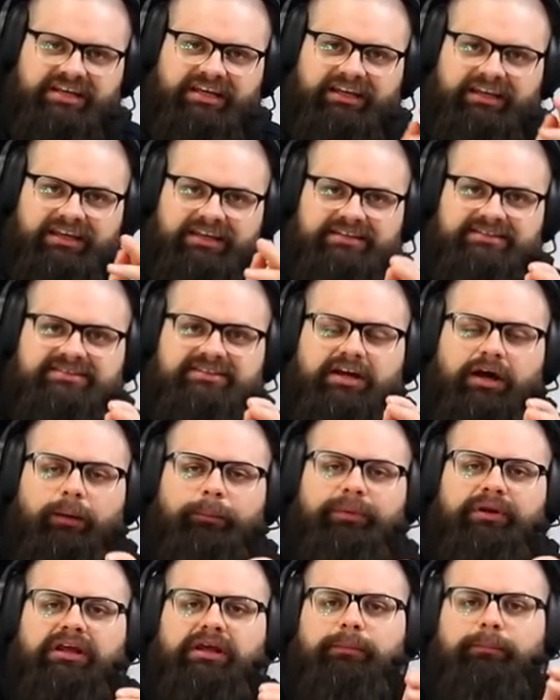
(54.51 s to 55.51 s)
and his
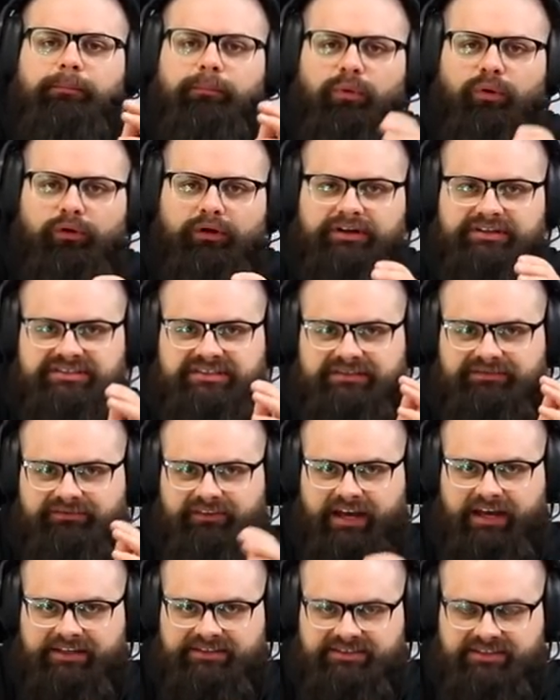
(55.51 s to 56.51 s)
company, Morris
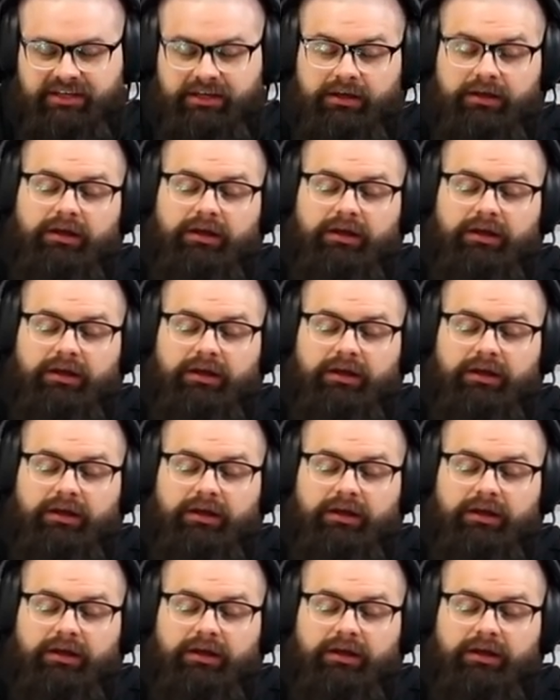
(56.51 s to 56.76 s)
Invest.